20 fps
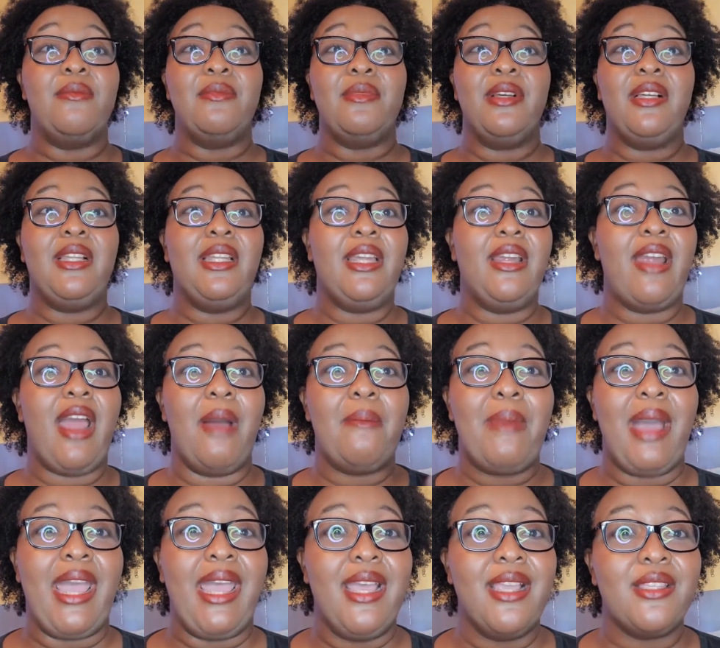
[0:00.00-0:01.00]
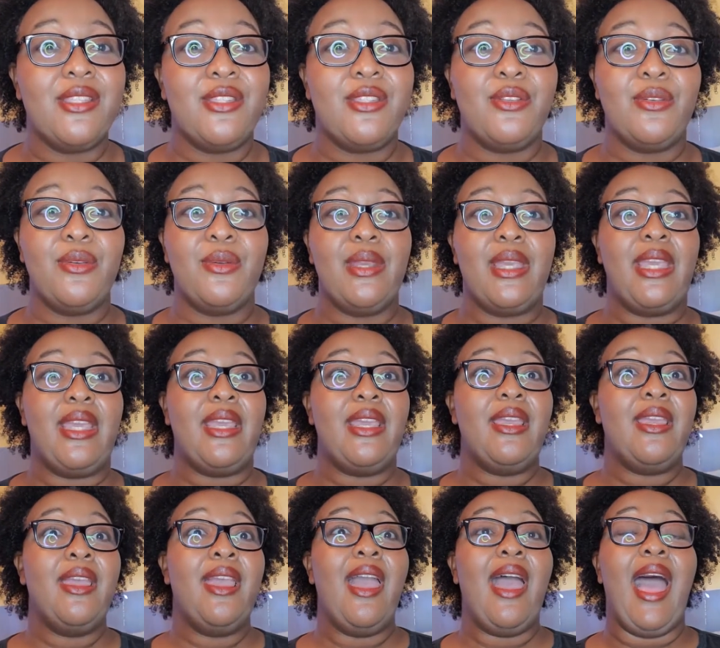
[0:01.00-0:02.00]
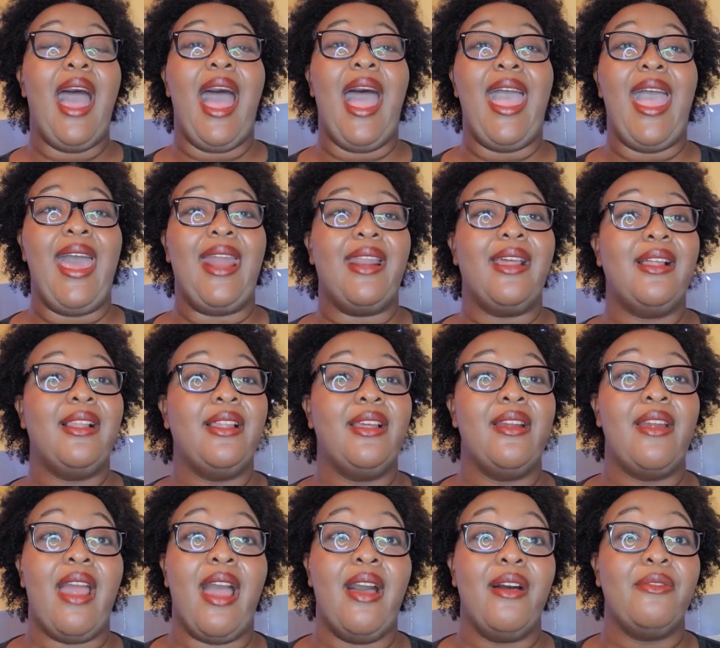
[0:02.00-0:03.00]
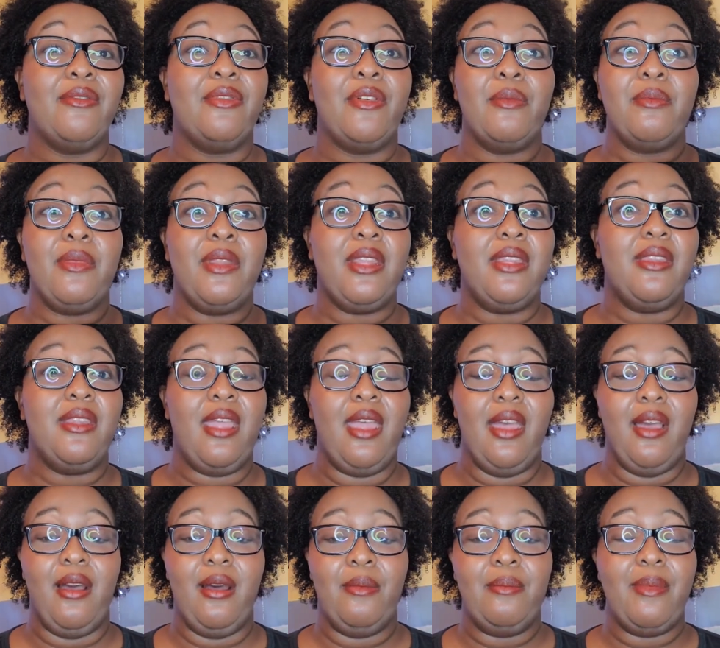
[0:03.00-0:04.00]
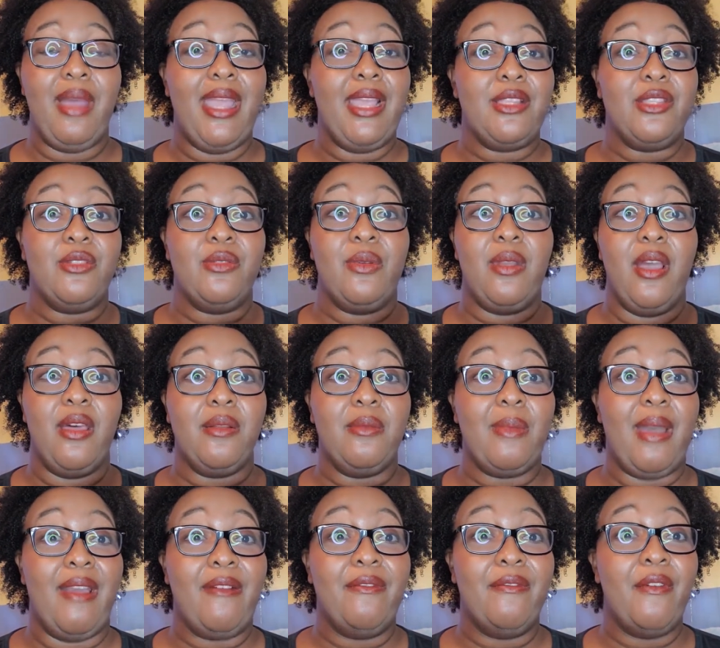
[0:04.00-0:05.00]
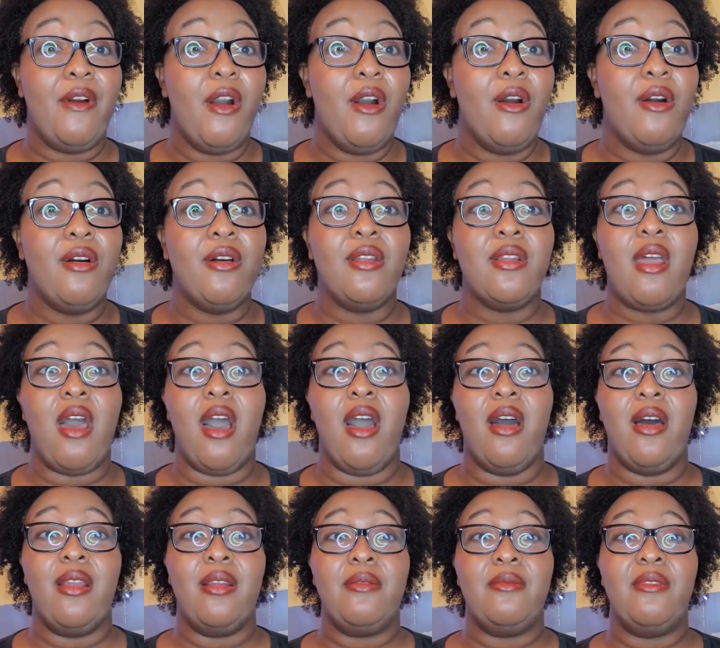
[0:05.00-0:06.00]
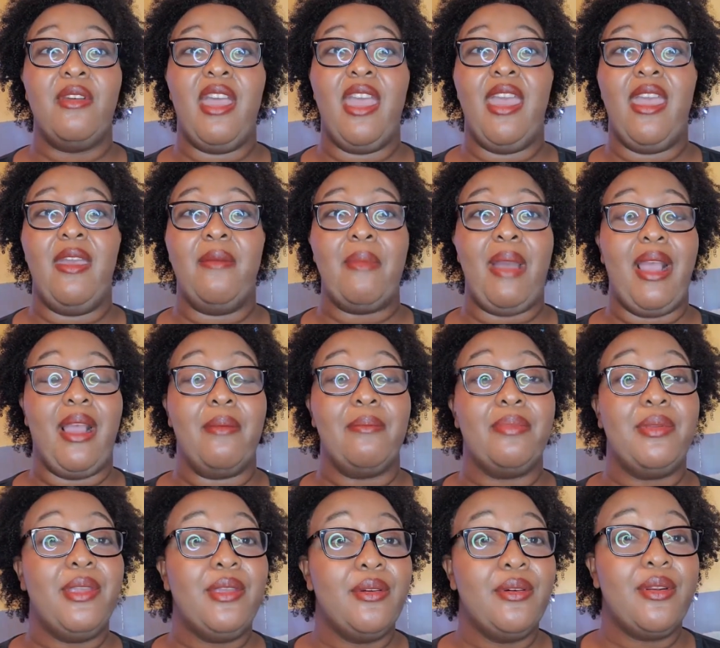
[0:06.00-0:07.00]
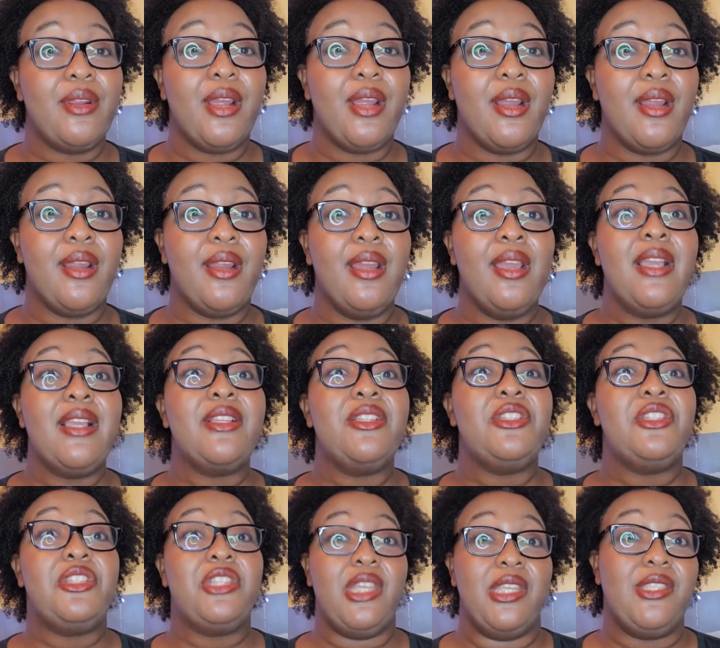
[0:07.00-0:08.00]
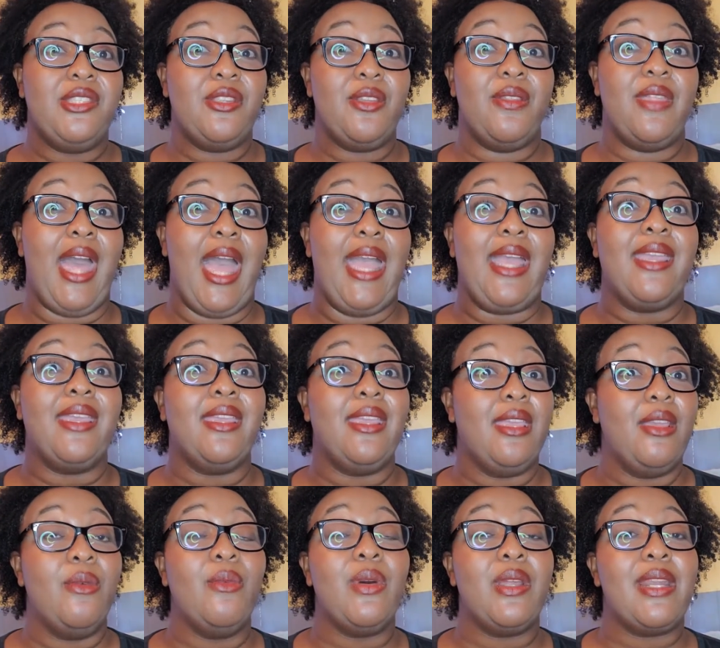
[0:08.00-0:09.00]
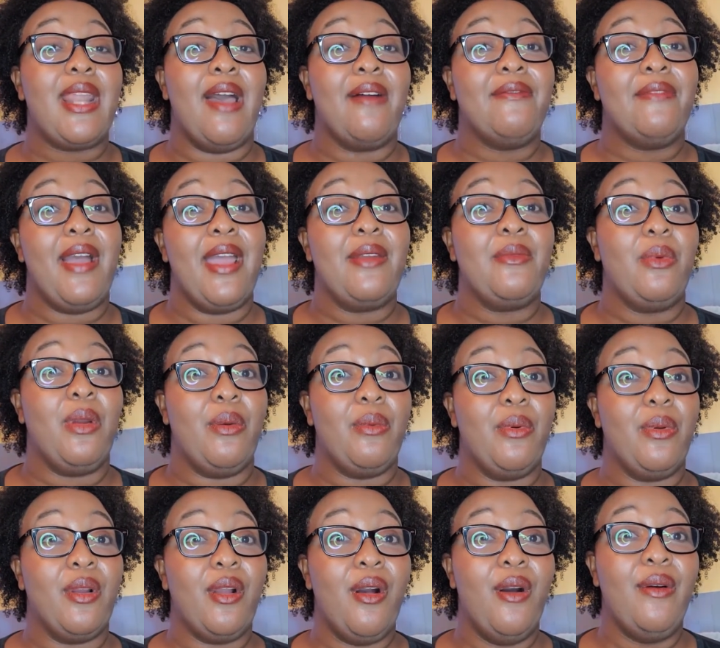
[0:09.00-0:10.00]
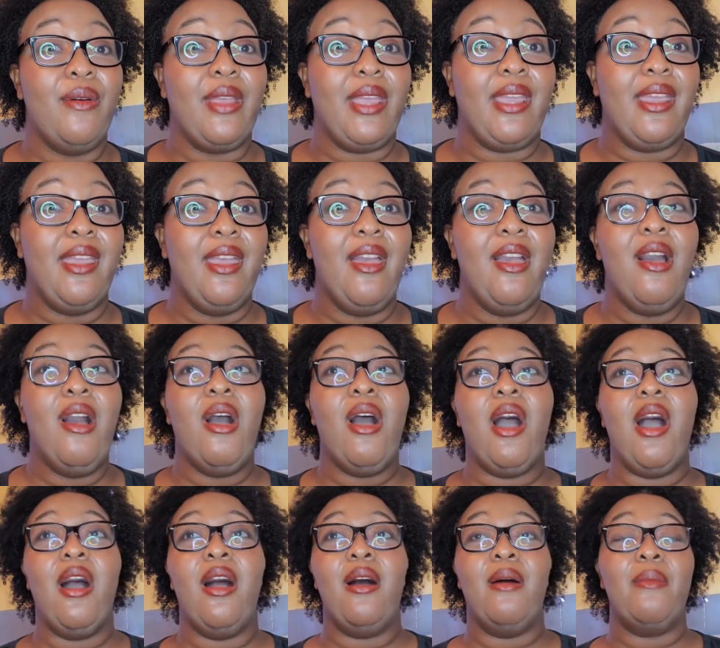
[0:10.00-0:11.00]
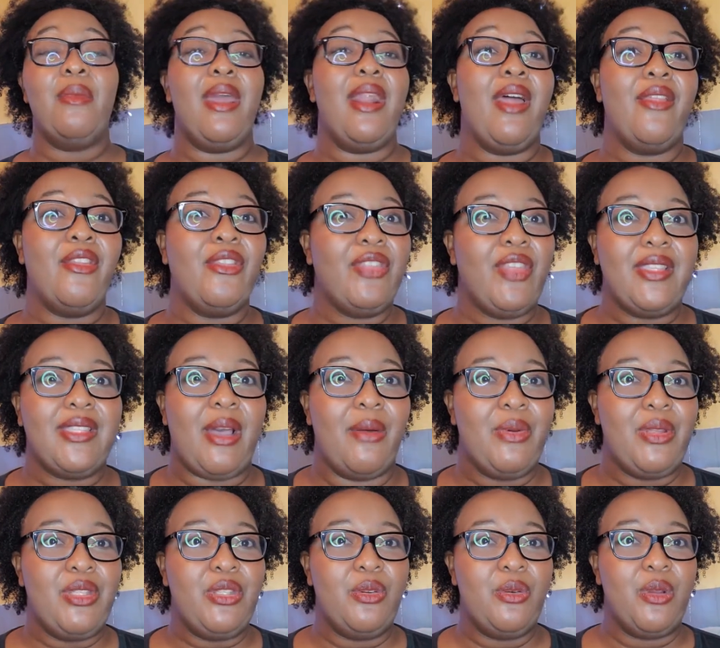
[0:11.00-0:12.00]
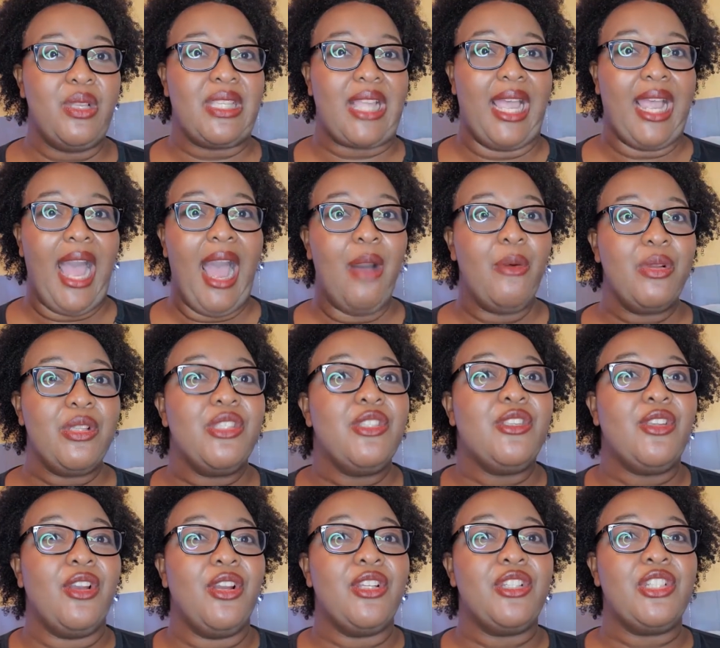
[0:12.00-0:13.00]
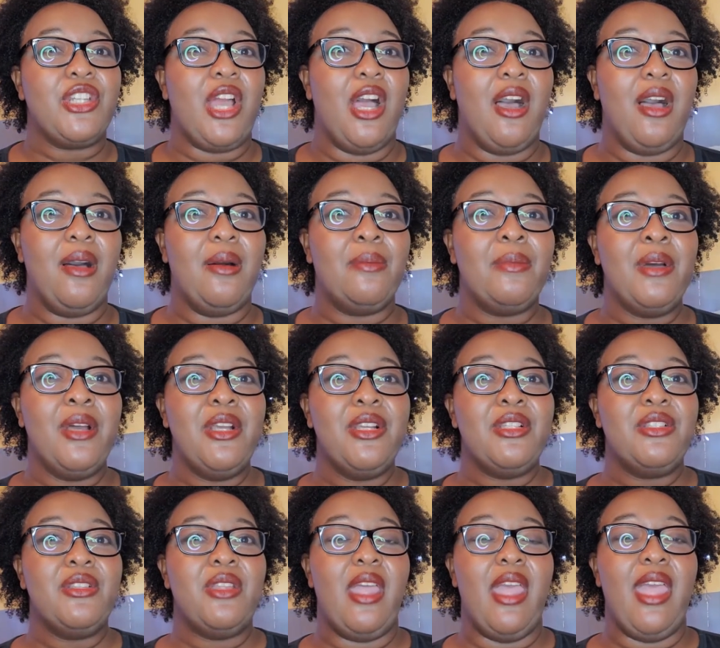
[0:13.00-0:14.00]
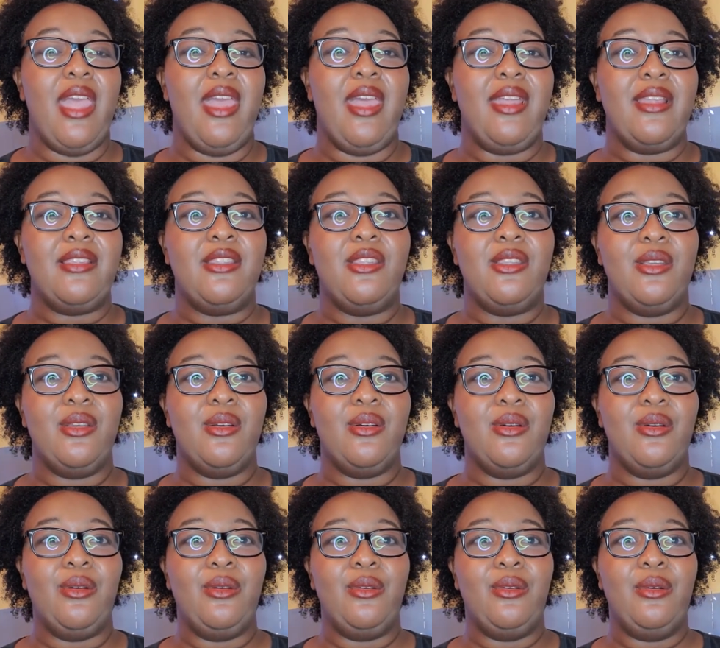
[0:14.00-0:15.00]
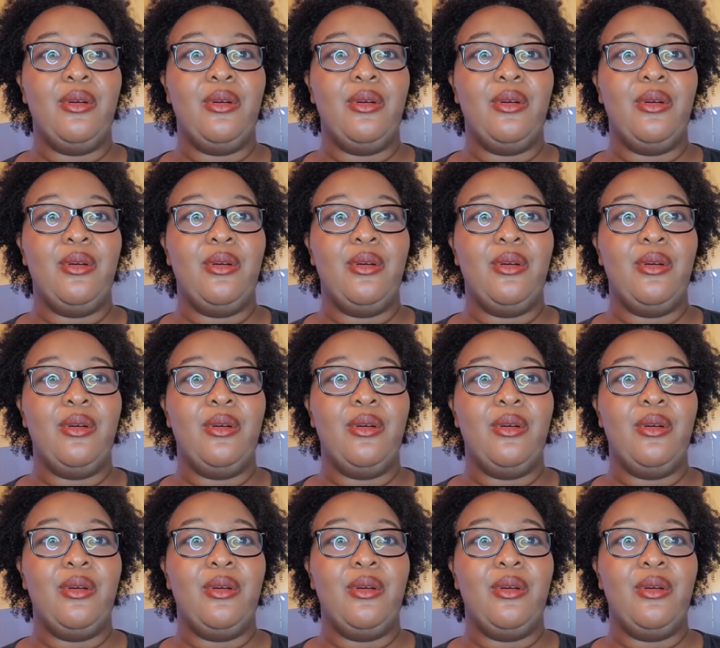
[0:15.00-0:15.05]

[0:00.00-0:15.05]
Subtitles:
clear out my history. I had to clear out from my history on my phone, on my computer, just so that he would not find where we're going. And other things I would do is like I would search up to